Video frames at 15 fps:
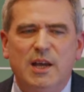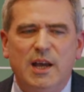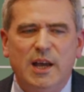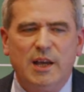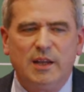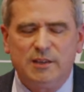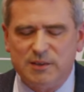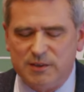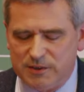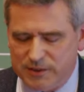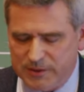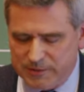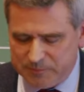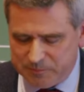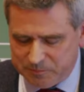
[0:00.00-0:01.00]
and
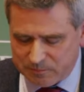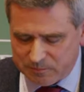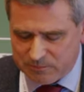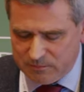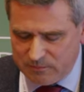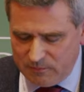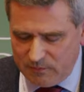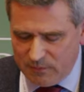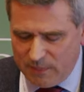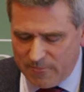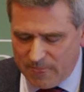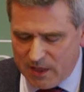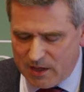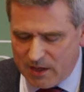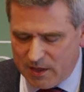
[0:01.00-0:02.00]

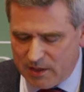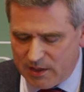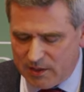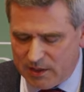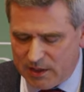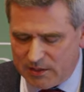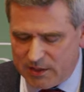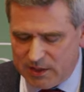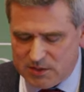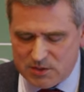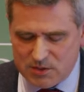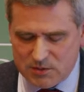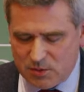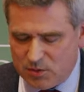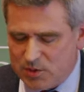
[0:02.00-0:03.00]

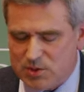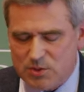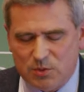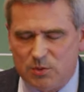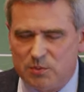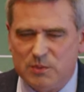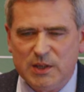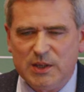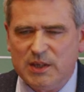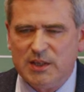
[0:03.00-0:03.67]
that's also